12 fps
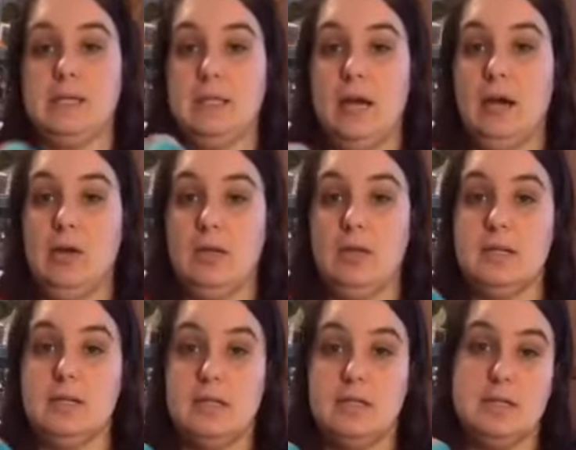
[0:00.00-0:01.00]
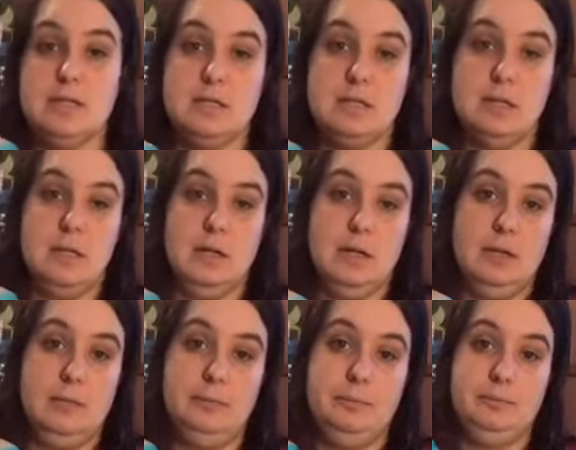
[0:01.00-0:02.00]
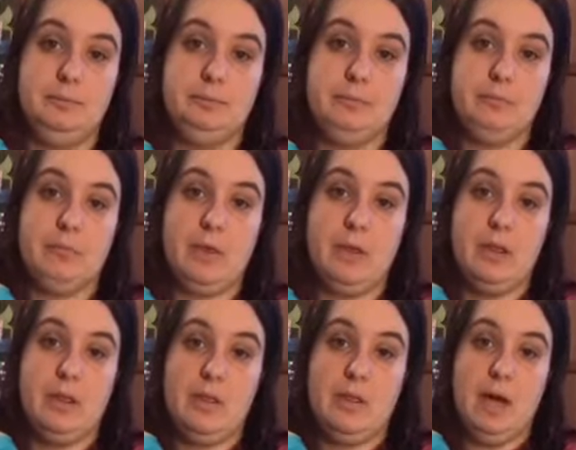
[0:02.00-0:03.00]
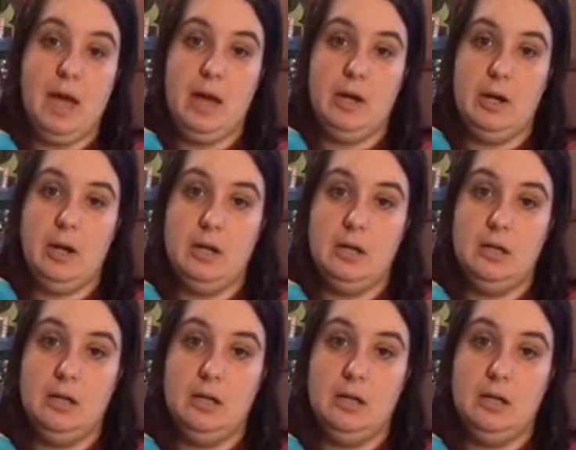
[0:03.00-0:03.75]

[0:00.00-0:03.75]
Now this is the iron-on,